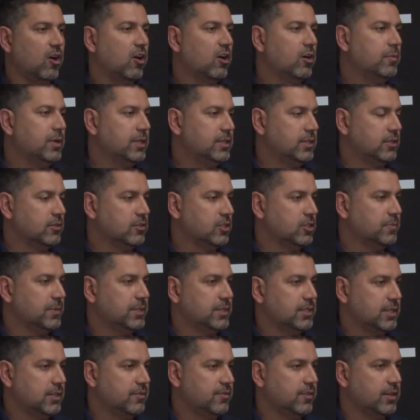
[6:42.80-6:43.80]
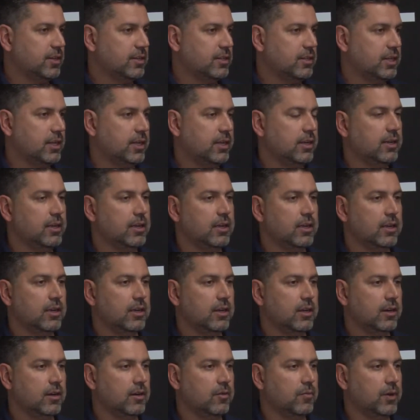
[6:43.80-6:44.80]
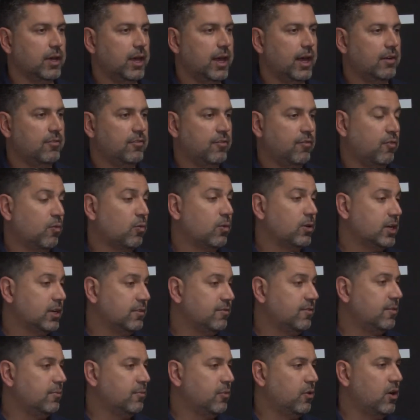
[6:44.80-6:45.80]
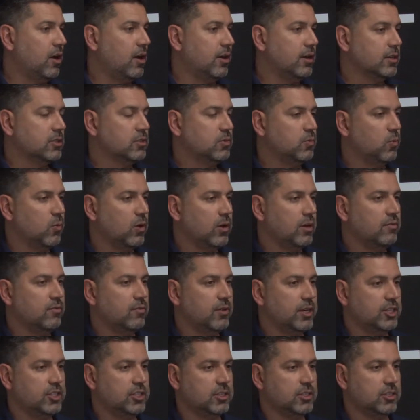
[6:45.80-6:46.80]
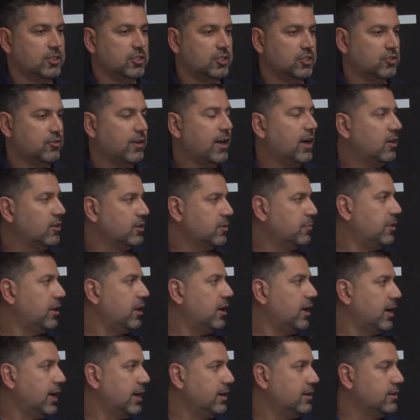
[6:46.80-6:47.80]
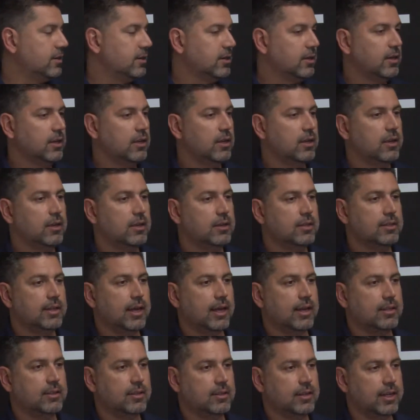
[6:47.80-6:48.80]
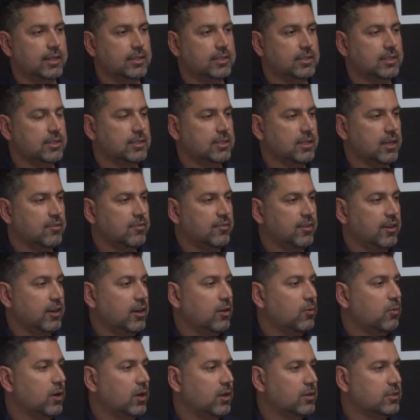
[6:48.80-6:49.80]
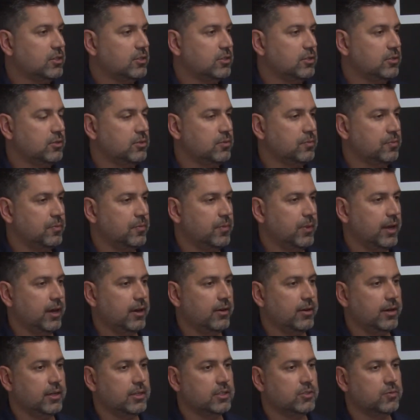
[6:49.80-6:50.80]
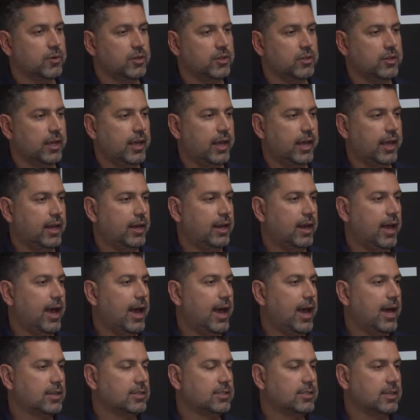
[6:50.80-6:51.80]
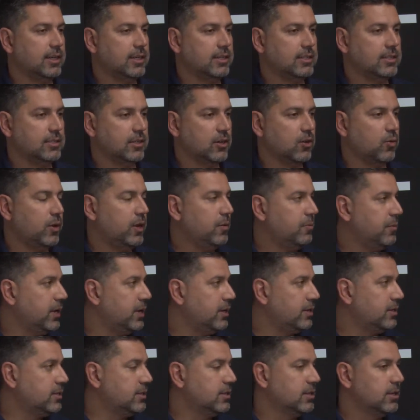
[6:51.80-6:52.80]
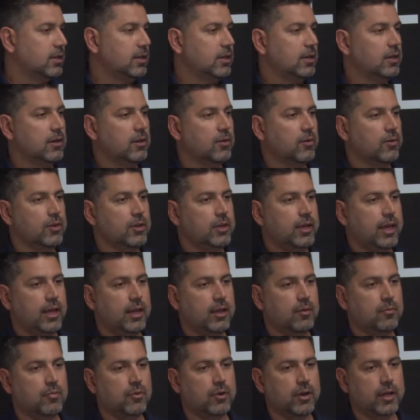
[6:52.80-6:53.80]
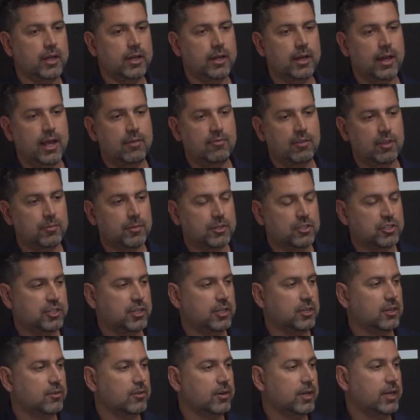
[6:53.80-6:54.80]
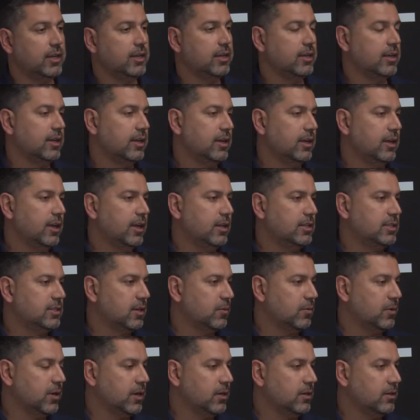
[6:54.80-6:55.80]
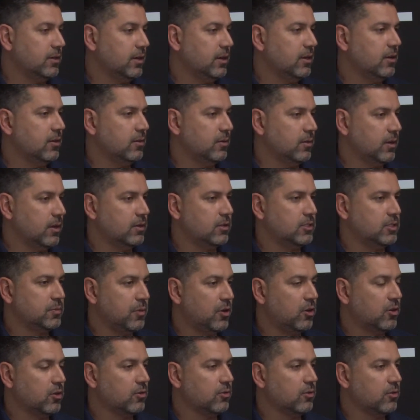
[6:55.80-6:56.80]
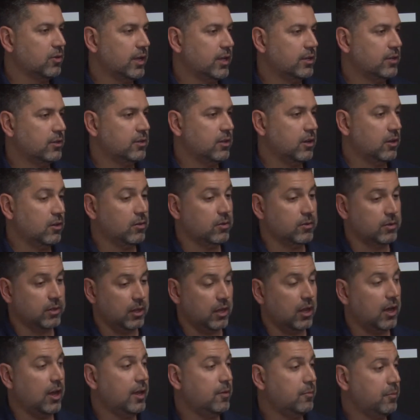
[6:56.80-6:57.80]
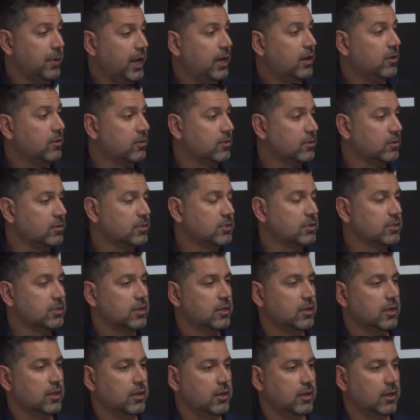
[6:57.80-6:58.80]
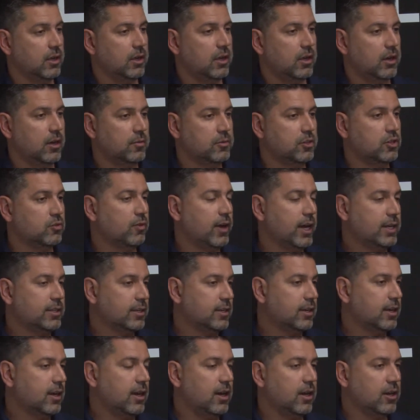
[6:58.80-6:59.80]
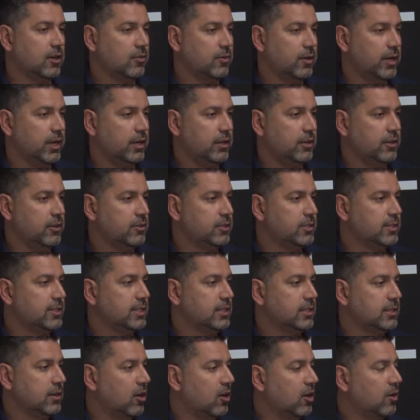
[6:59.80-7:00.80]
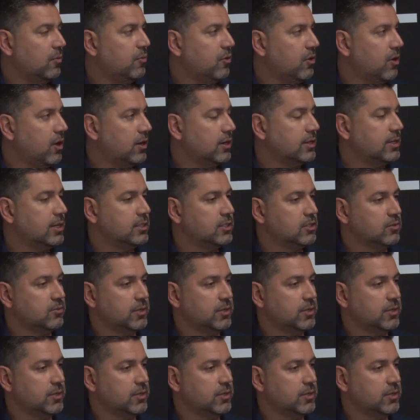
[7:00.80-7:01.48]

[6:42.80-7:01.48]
our material specifically, we have 4 different products, one of which is trowel applied. That lends itself very well to areas where you can't access equipment or you can't bring in heavy machinery, and someone can, a small crew can go and line manholes direct to concrete using our product as a